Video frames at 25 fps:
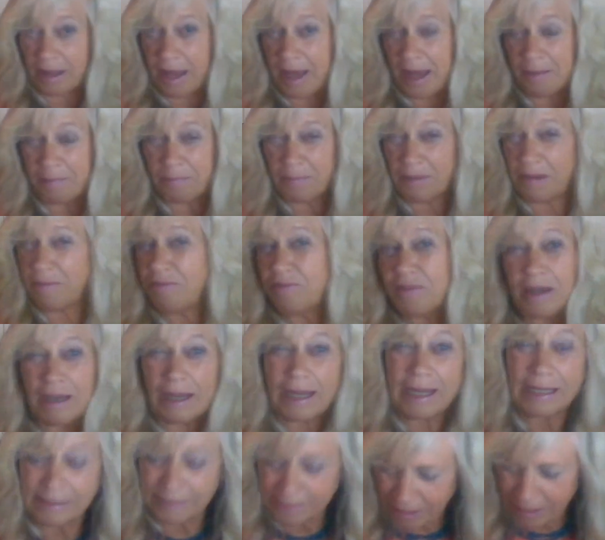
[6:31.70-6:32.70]
that if they
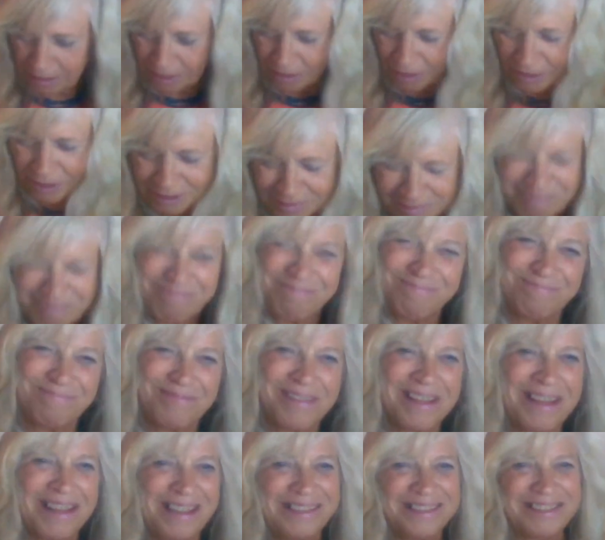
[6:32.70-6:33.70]
last that long.
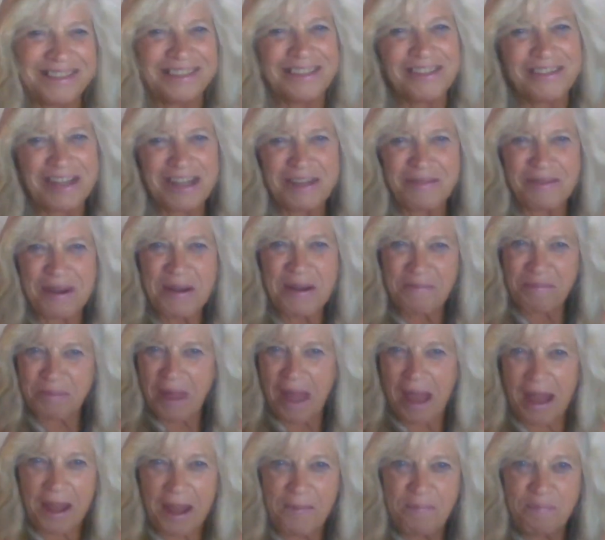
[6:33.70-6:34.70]
So anyway,
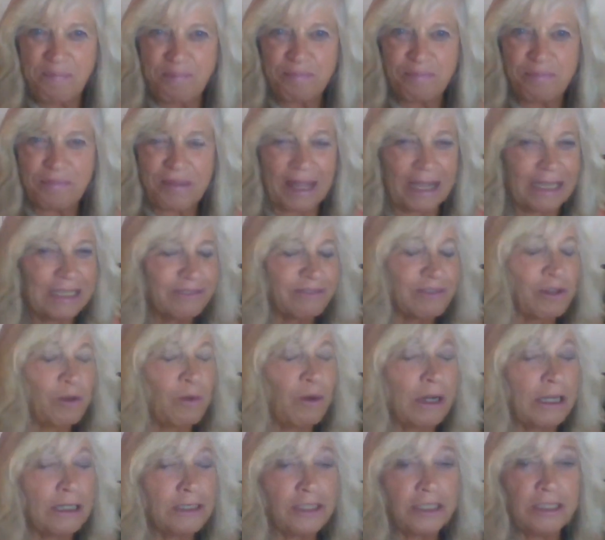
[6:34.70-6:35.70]
thanks for
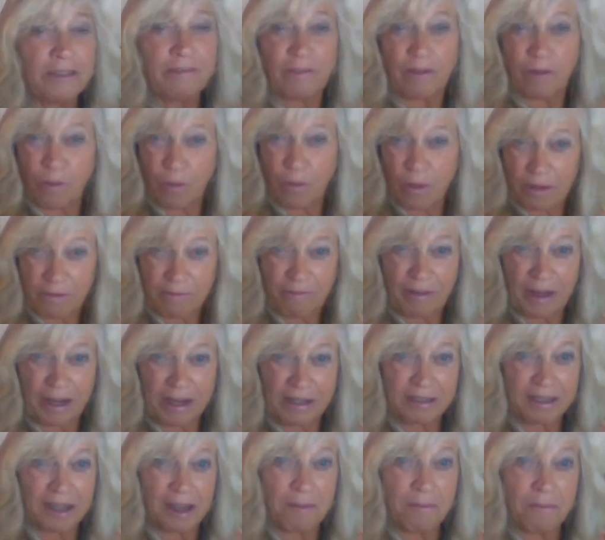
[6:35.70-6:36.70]
watching. If you want to
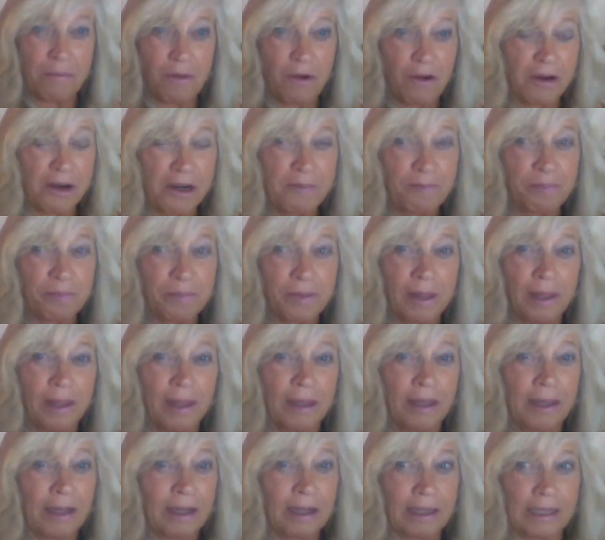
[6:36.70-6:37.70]
find out more,
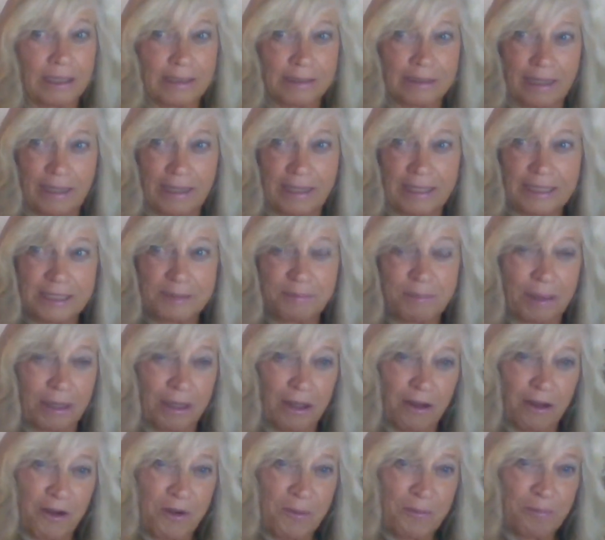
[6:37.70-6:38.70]
click the links
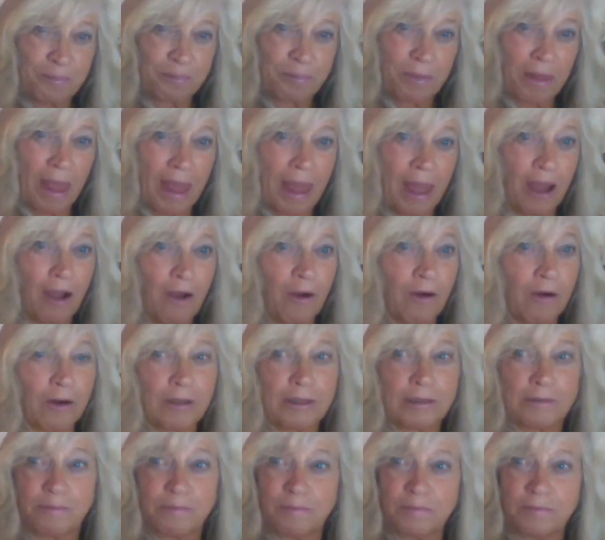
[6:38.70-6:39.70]
below
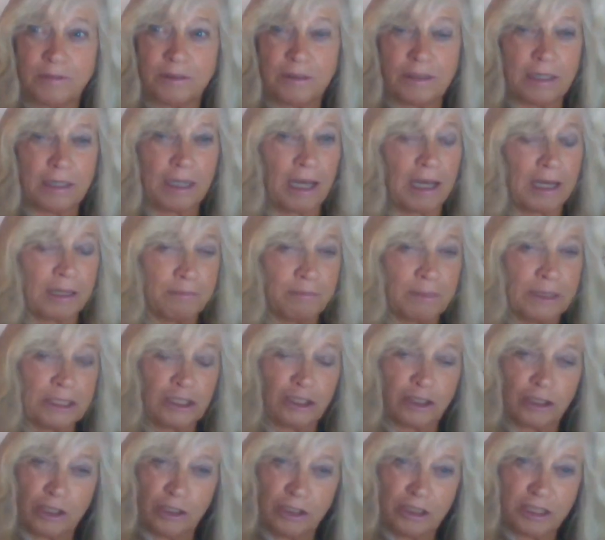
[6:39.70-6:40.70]
or
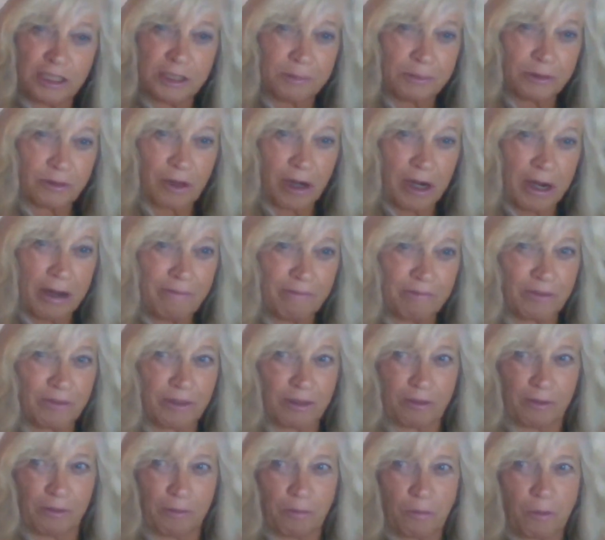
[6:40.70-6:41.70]
make sure you subscribe
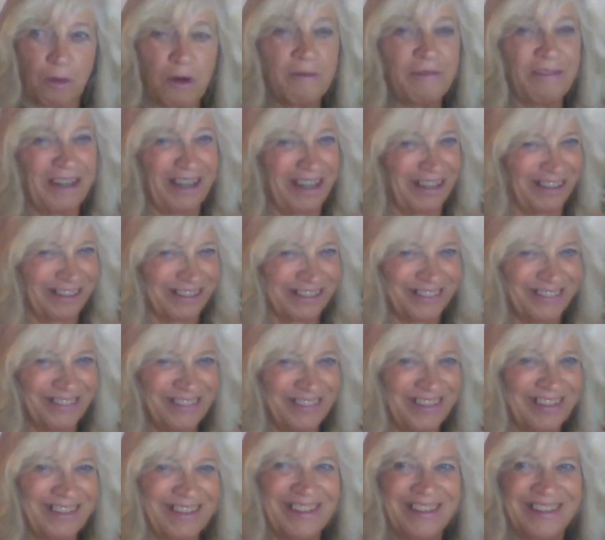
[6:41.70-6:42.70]
for more videos.
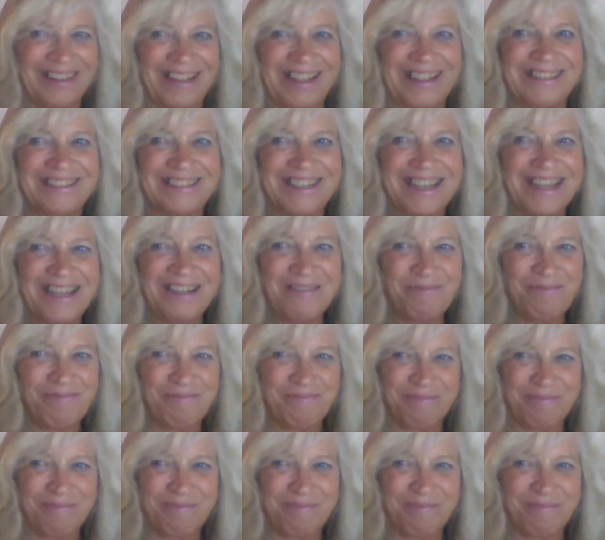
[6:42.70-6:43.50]
Thanks again.